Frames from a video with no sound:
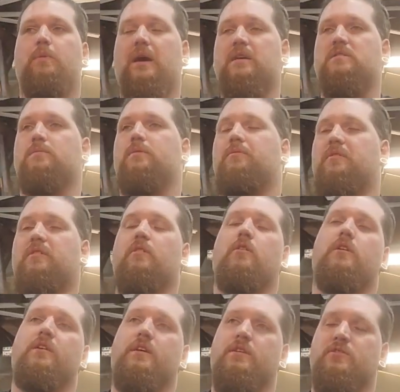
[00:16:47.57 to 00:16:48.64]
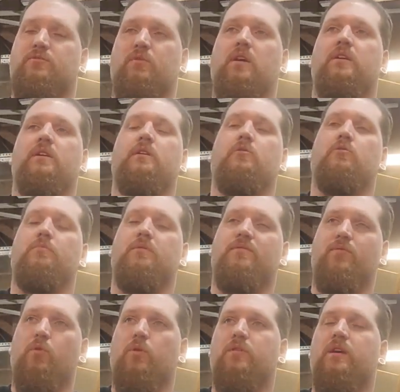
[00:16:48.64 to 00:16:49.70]
possibly when it already is running or
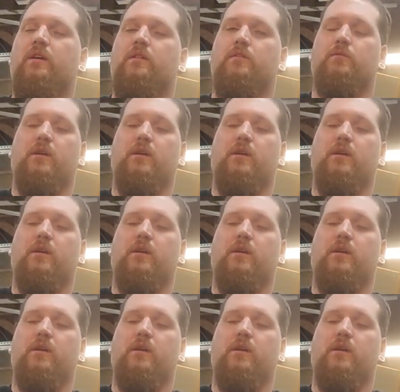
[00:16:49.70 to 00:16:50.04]
before then,